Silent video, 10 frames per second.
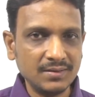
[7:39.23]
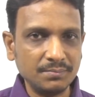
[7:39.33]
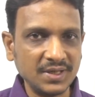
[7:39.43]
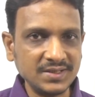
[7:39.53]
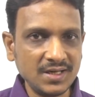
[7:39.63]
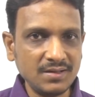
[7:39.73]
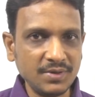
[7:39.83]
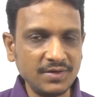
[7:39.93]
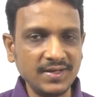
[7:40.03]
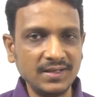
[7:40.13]
present
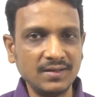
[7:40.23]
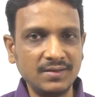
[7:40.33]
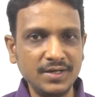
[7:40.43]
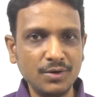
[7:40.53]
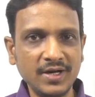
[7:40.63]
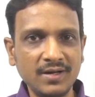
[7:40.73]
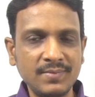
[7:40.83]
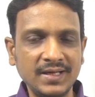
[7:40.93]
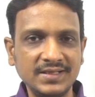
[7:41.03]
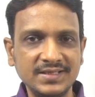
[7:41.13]
between the duodenum
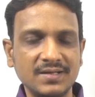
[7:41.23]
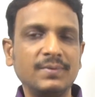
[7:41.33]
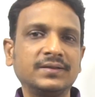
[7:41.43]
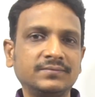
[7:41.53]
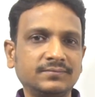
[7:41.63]
and the stomach?